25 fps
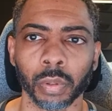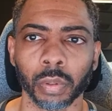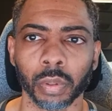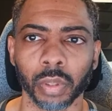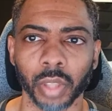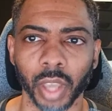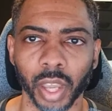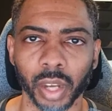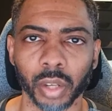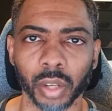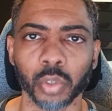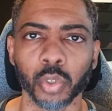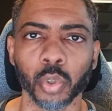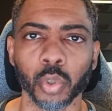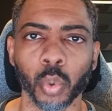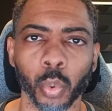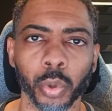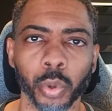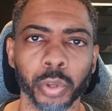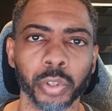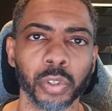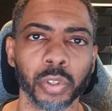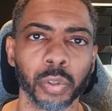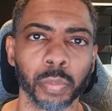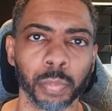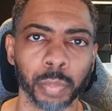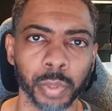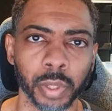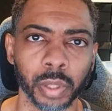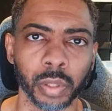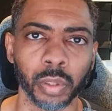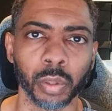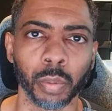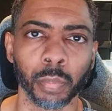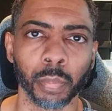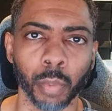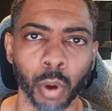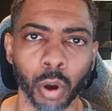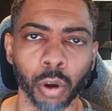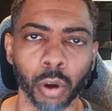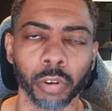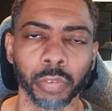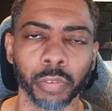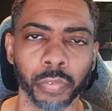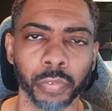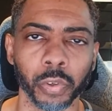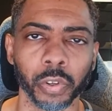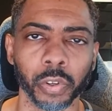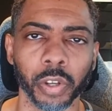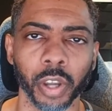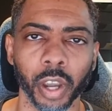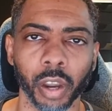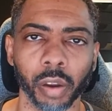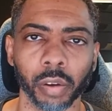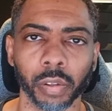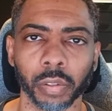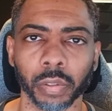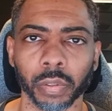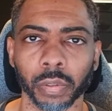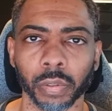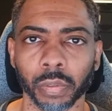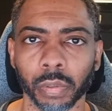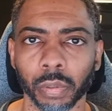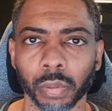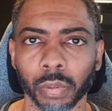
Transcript: That is going to be the mark of your character.